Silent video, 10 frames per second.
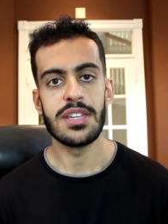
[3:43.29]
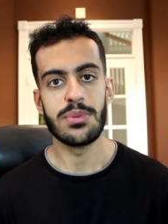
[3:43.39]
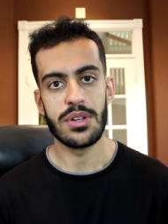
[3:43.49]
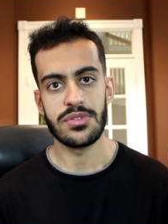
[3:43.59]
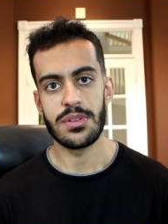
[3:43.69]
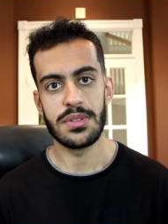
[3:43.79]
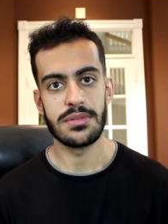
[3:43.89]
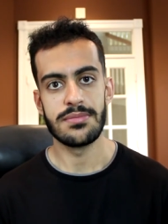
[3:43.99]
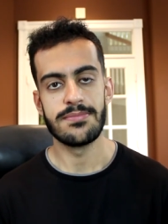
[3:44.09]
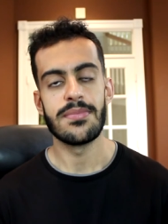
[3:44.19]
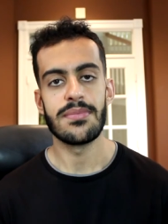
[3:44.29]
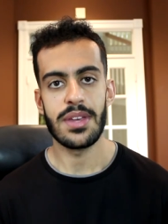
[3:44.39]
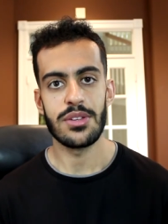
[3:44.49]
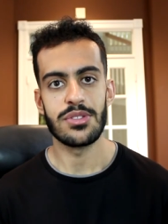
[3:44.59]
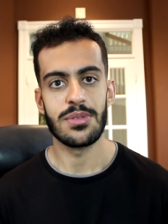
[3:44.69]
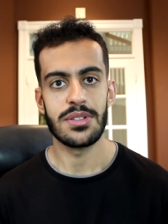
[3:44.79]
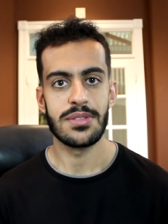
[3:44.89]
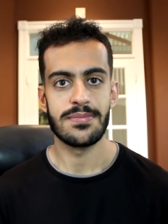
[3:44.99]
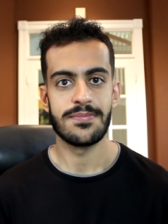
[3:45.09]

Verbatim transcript: key points from it. Thank you so much.